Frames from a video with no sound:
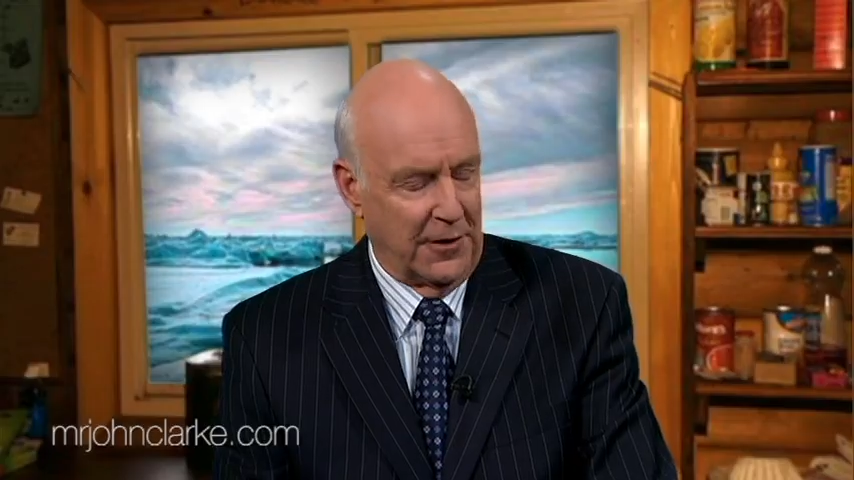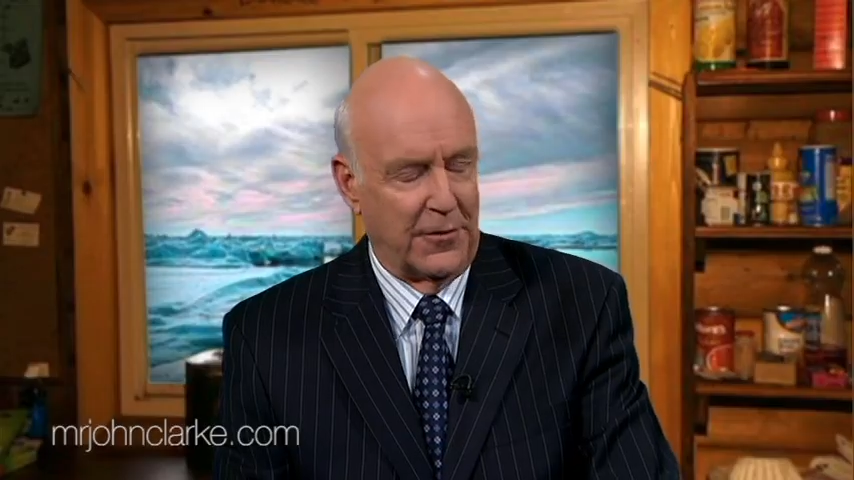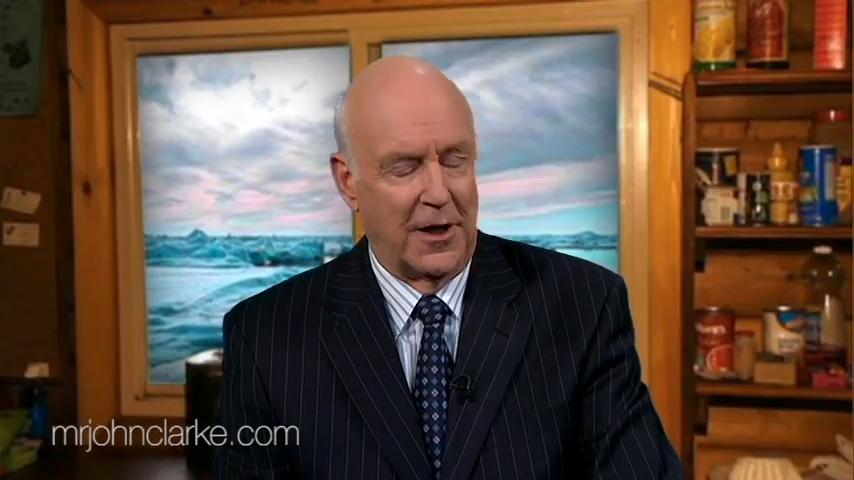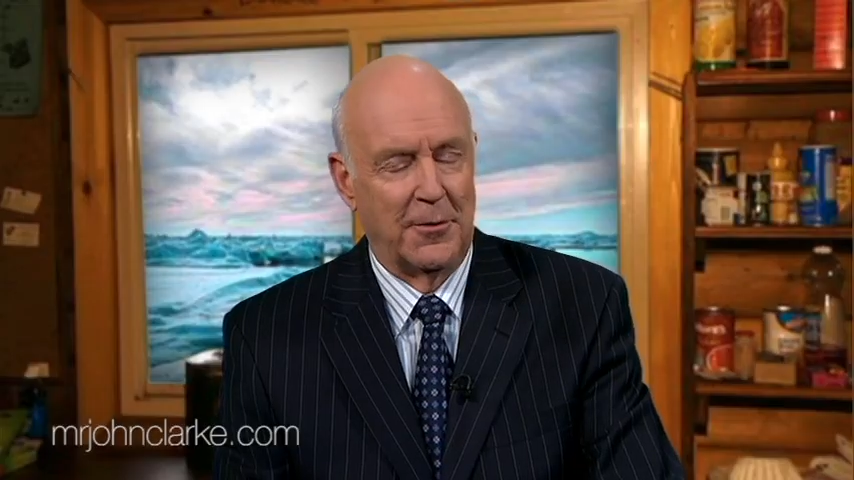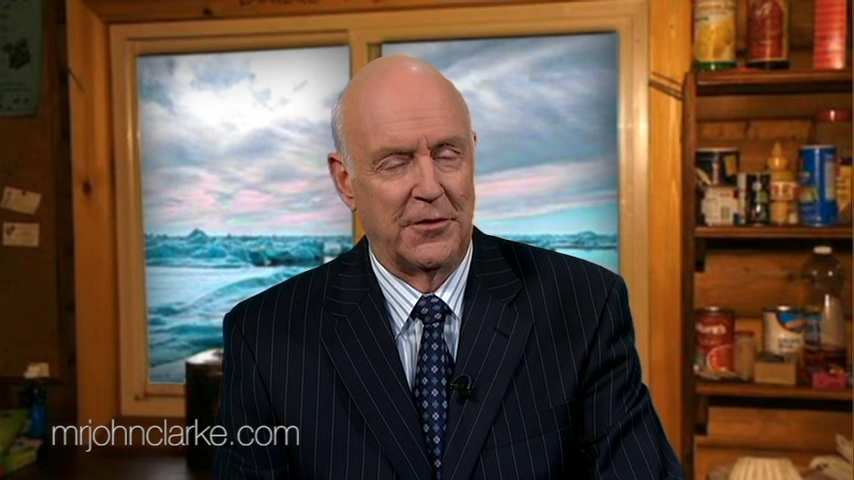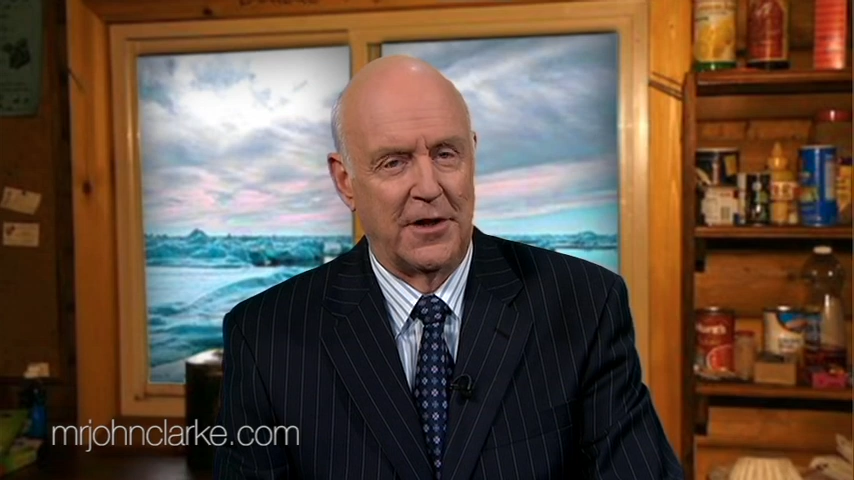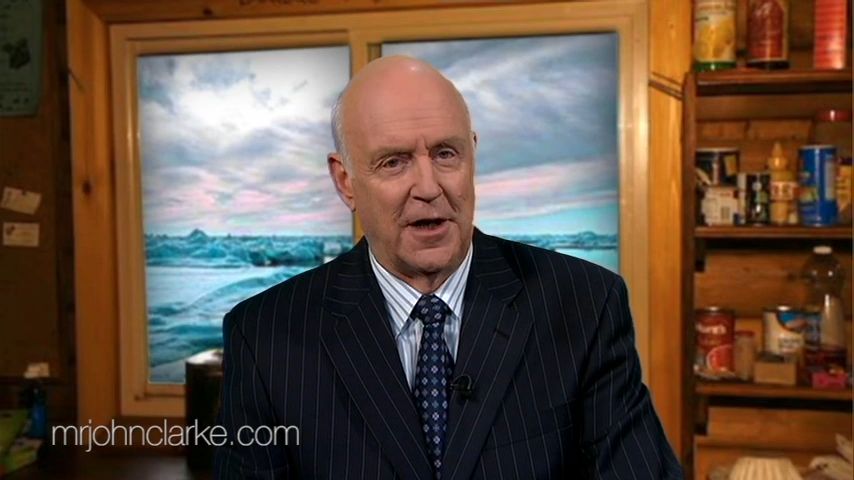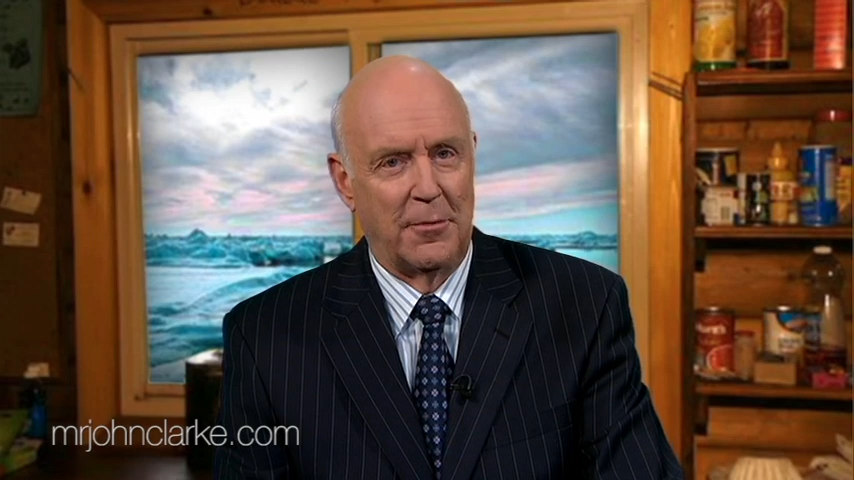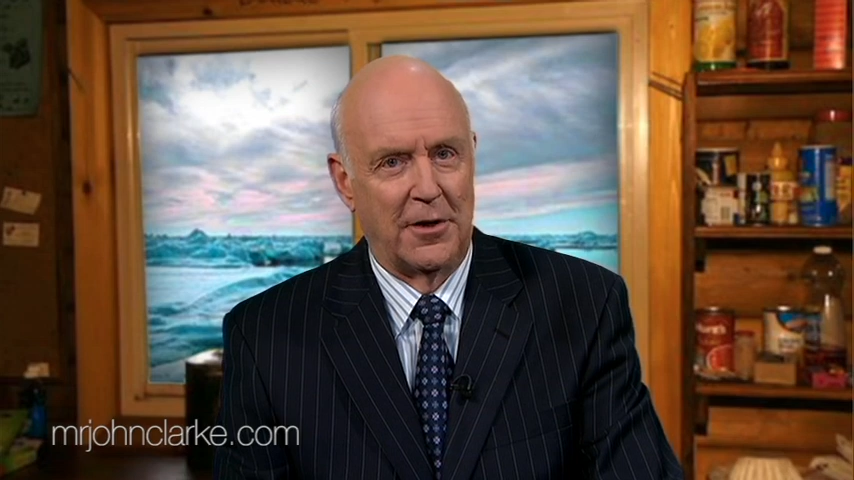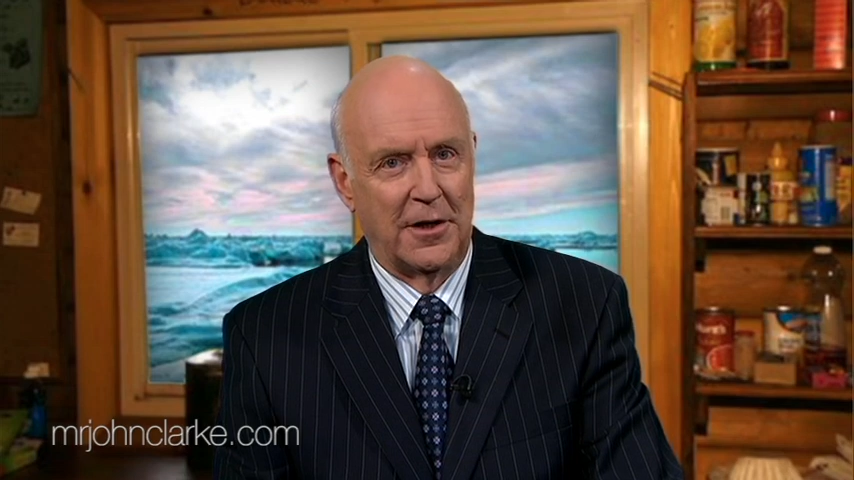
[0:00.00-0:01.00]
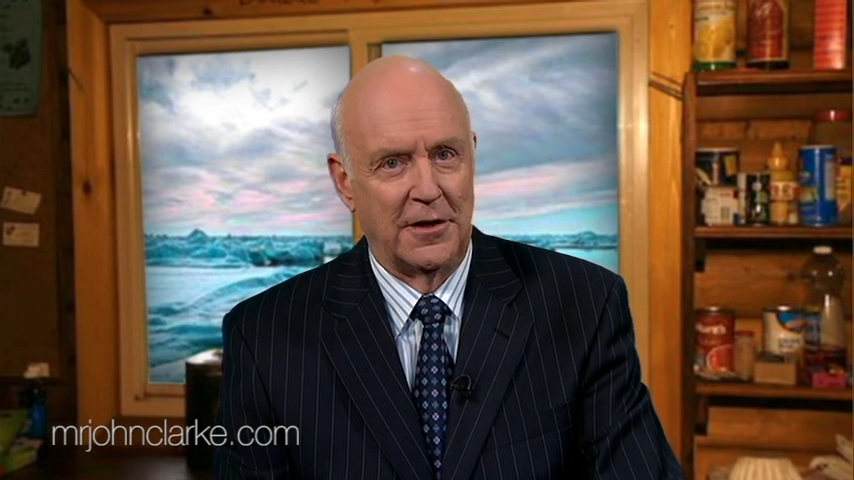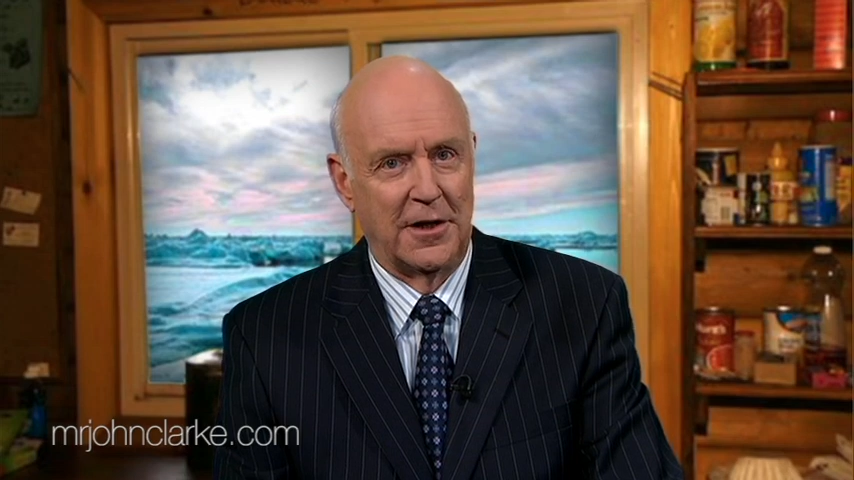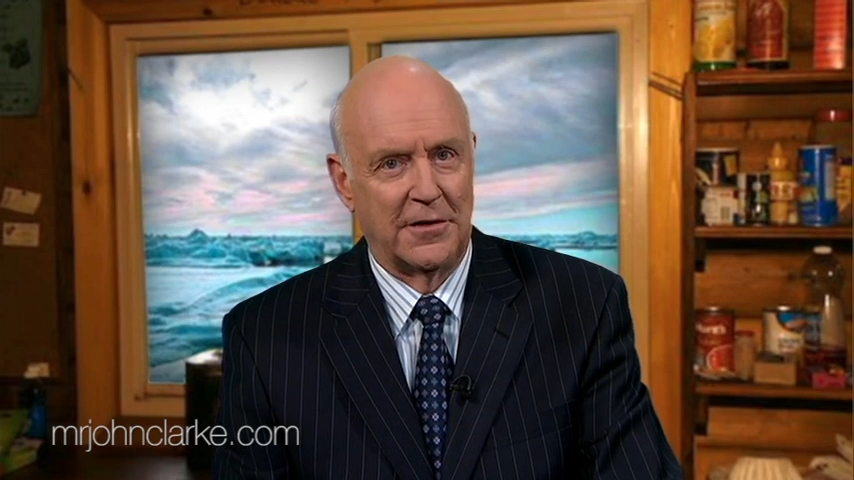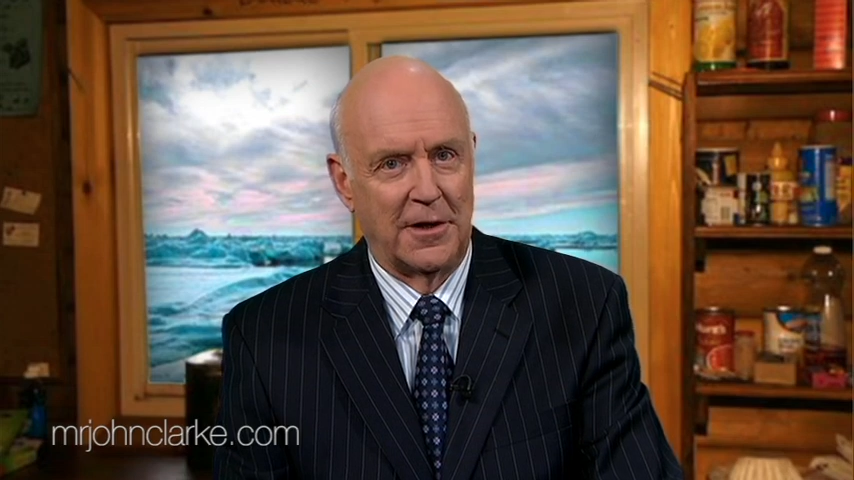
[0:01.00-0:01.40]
Plenty now. of farmers now, Bryan, yes.